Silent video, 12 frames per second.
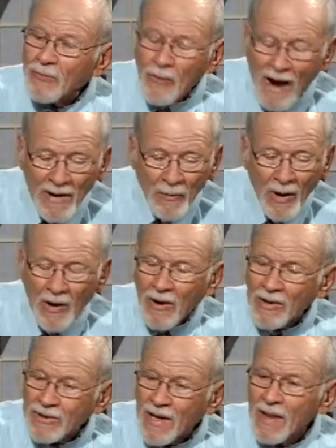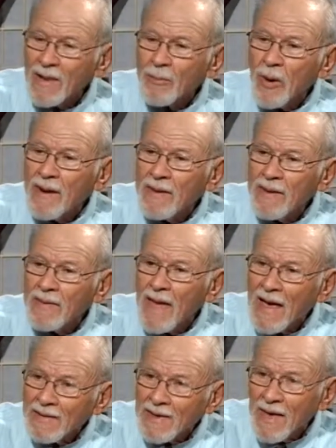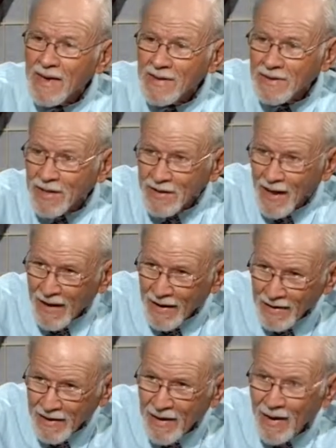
Ray, we are celebrating that day today.